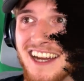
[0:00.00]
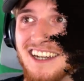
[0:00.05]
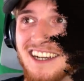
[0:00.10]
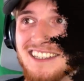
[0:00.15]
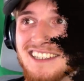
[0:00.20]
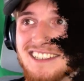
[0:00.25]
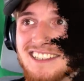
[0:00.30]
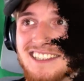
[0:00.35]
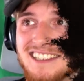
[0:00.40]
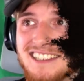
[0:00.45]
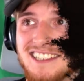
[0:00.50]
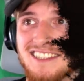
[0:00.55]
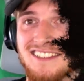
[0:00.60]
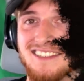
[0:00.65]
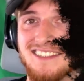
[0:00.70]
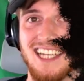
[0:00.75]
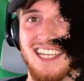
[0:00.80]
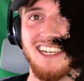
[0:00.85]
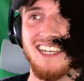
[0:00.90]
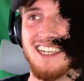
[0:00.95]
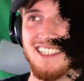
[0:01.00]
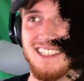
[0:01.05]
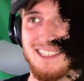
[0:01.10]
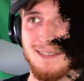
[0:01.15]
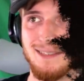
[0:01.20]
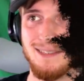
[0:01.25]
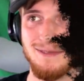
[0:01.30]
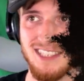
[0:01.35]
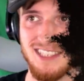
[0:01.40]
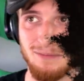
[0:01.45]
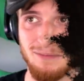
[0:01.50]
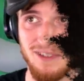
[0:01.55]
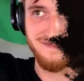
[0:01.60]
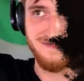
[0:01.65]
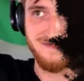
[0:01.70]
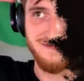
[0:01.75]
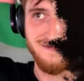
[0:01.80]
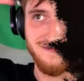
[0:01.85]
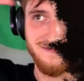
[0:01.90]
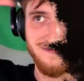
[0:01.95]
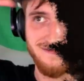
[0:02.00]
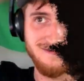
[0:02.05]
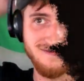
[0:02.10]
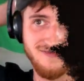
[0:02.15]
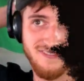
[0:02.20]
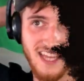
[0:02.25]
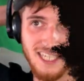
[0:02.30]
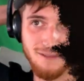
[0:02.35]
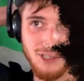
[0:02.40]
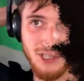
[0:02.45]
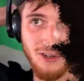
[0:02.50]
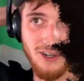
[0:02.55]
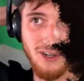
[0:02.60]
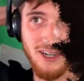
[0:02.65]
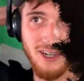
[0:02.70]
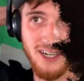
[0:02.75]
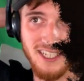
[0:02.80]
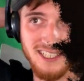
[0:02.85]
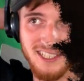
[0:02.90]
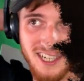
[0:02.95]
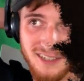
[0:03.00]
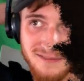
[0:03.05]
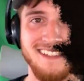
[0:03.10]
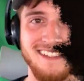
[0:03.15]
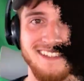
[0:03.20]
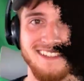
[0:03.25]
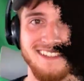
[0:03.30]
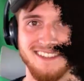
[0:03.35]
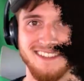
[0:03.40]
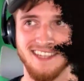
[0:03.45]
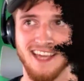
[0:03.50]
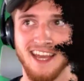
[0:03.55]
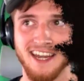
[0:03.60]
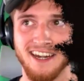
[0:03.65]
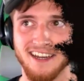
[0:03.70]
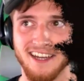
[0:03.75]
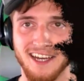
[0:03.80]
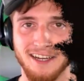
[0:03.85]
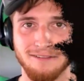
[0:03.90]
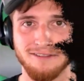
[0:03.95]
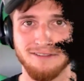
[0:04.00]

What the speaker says: so Sandy can get some sleep. Thanks for joining us, y'all. Signing off.